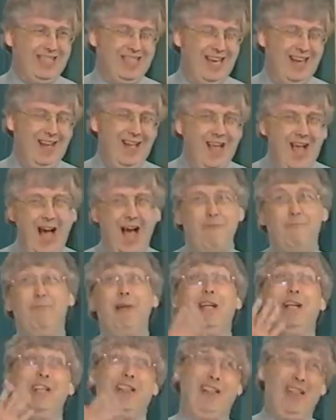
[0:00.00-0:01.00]
And I've
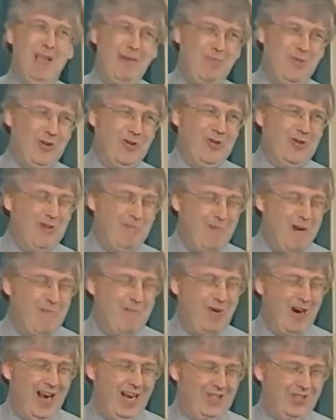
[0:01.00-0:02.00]
been a labor union
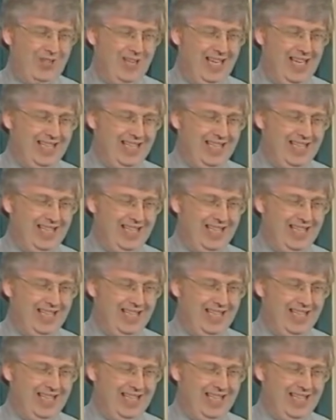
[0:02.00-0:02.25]
member, actually,